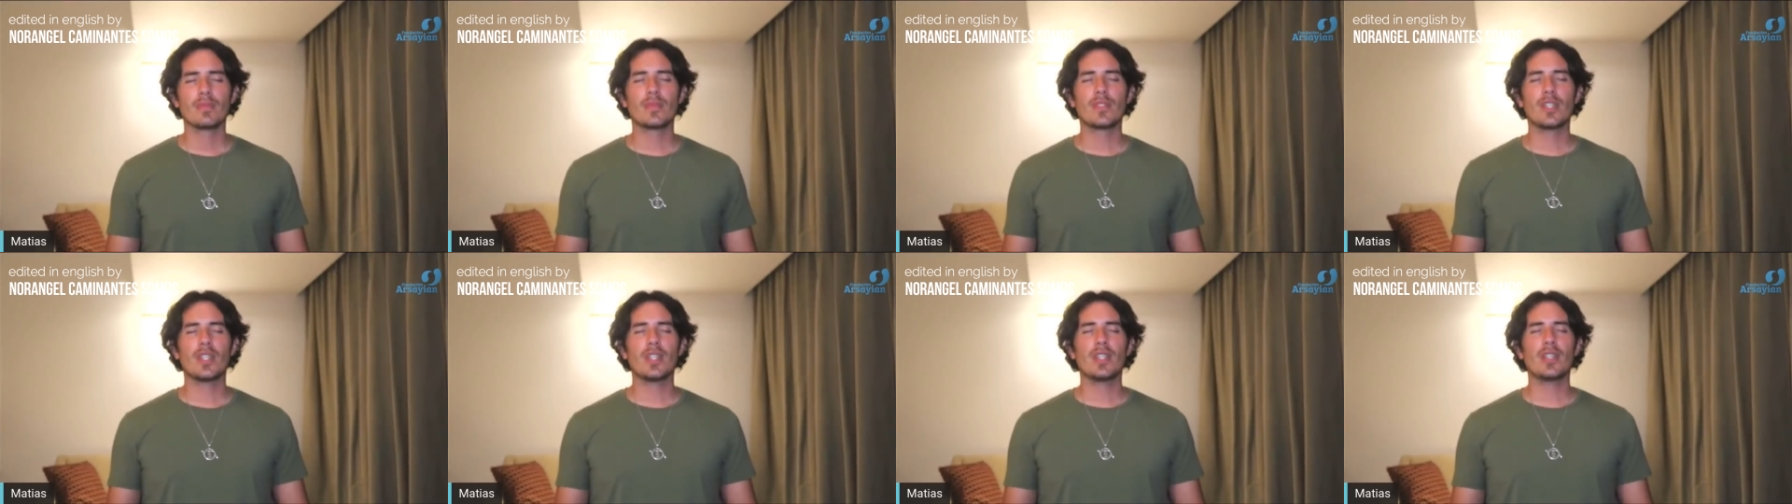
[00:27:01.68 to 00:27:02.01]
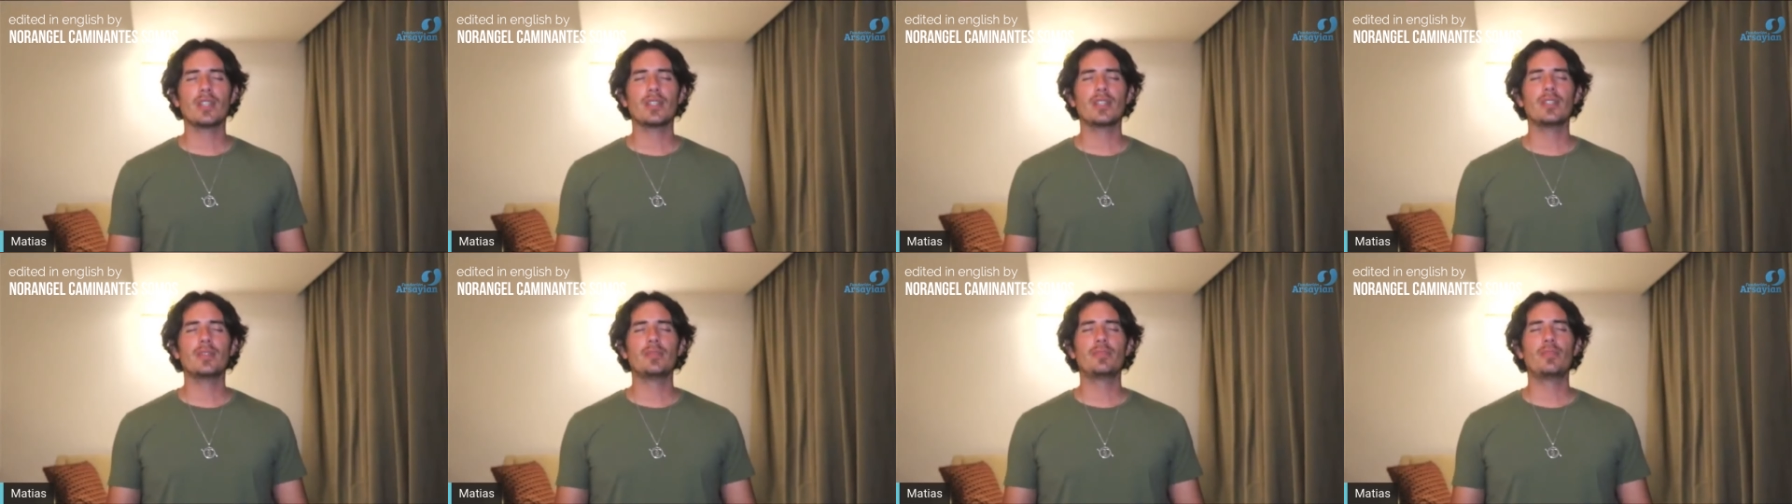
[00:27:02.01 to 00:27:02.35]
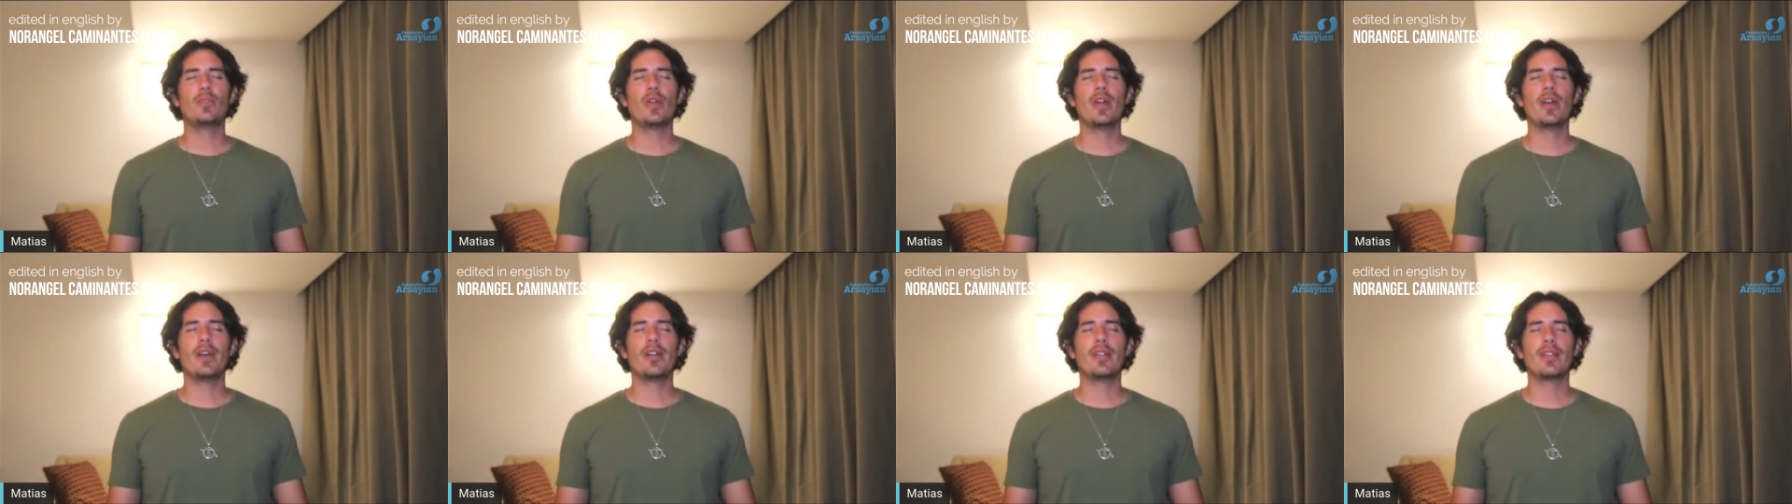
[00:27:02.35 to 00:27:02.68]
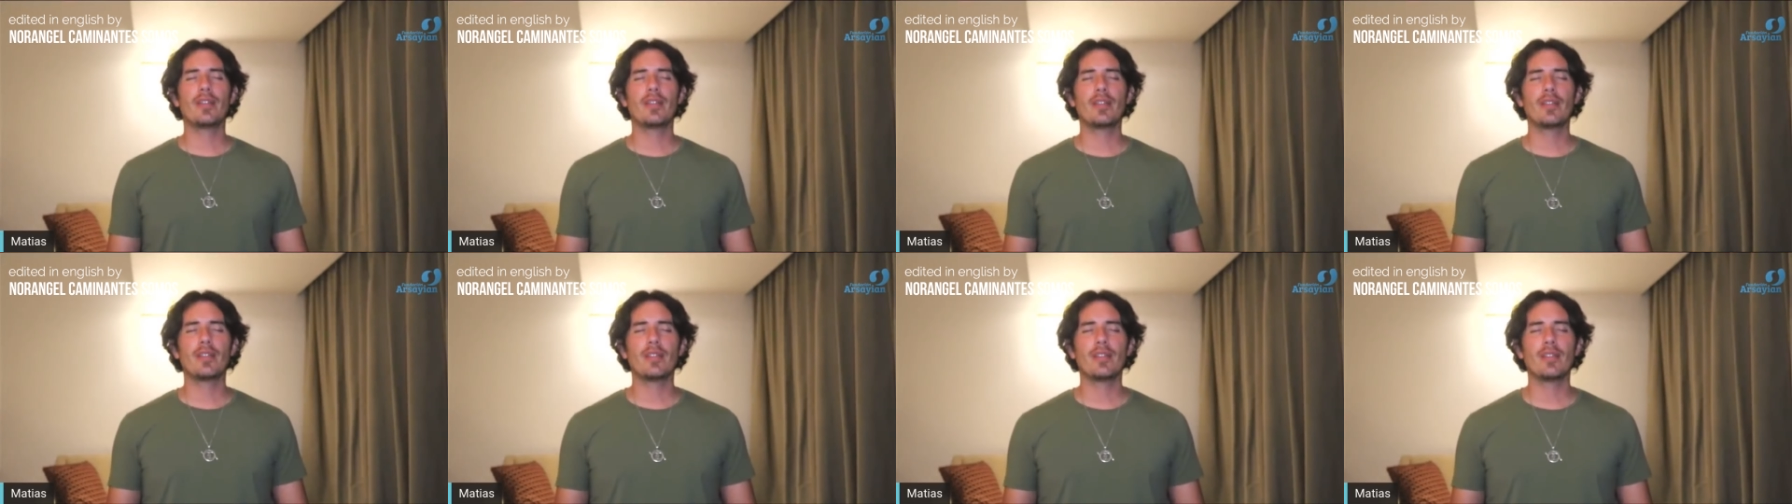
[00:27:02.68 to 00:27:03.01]
Take a deep breath
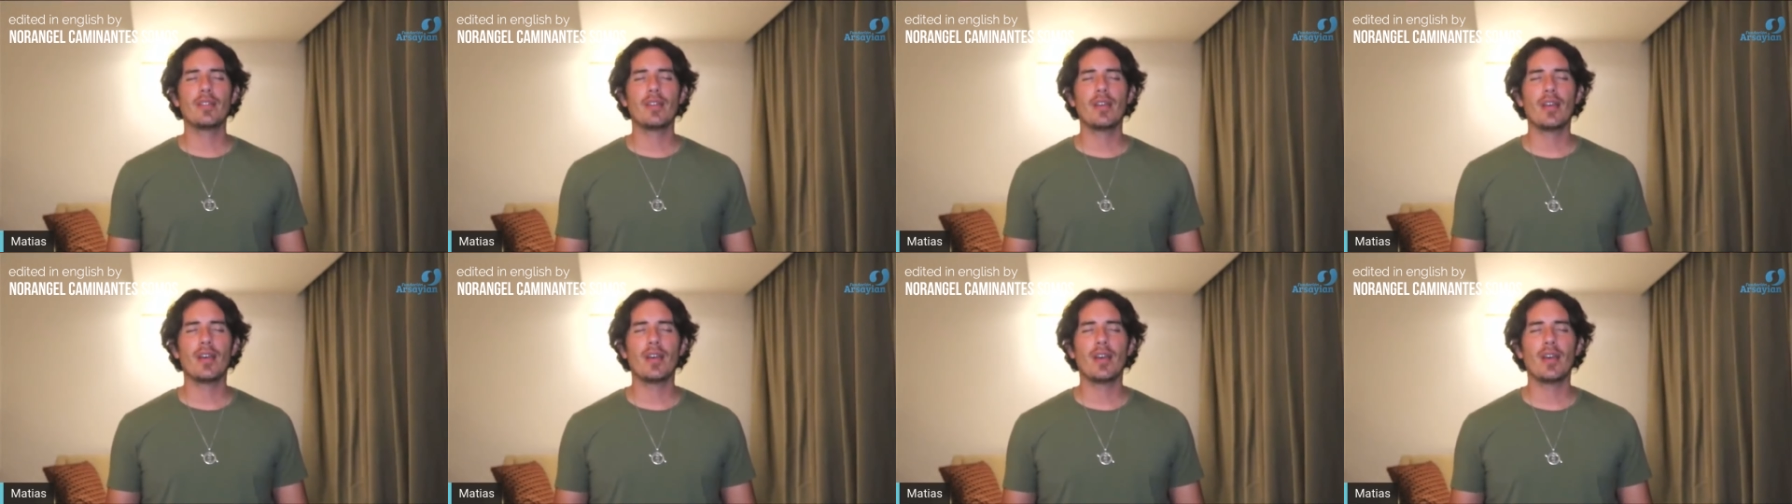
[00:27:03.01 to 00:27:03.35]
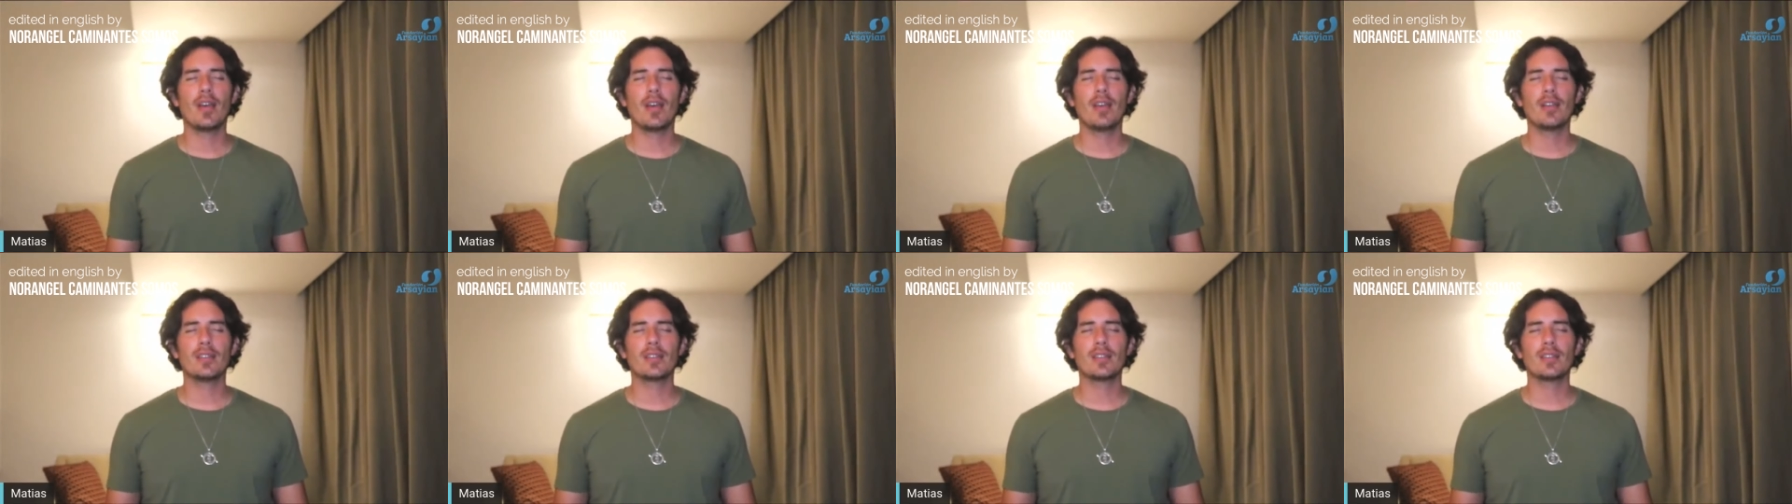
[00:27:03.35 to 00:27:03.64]
and